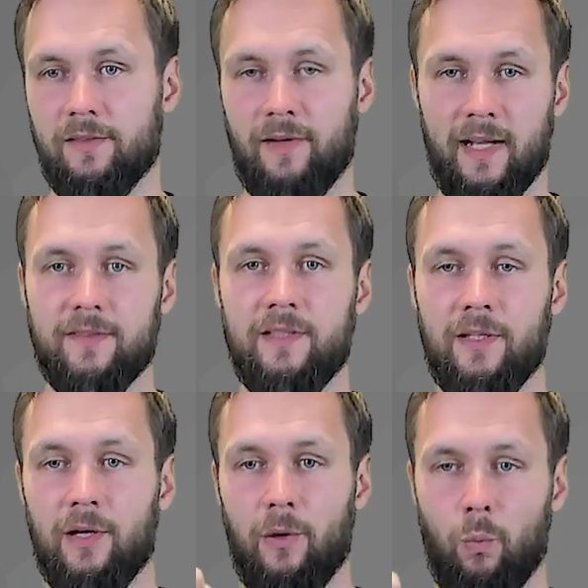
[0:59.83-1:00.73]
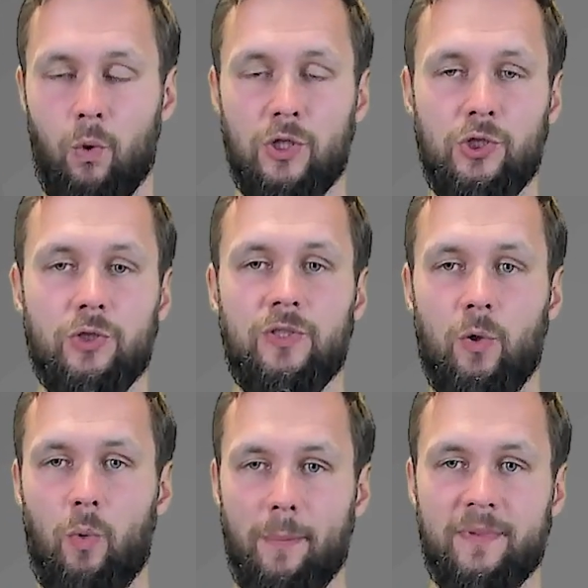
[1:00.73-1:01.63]
If I ask you, what should
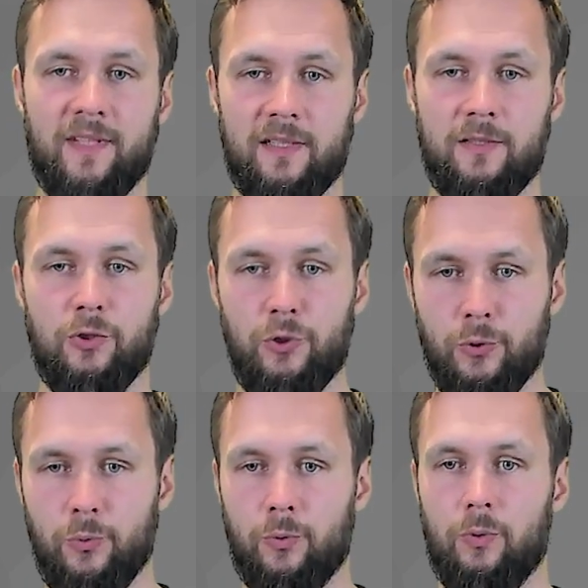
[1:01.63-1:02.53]
your website do,